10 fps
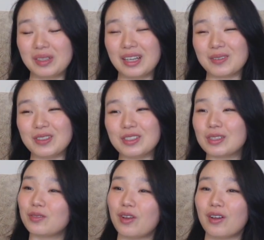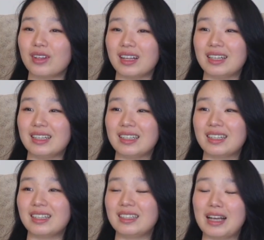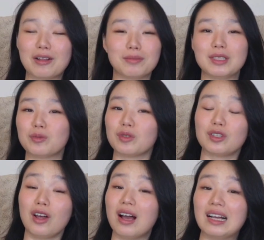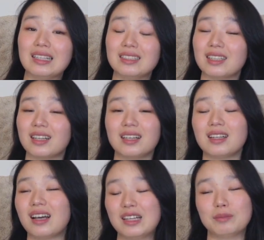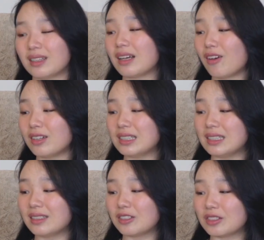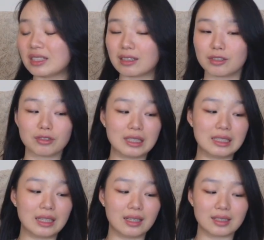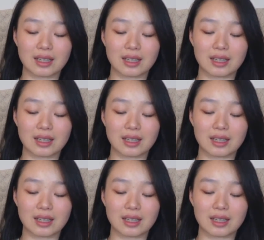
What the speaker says: Like, we just felt like the elements were aligned, and I am like honestly such a sucker for these things.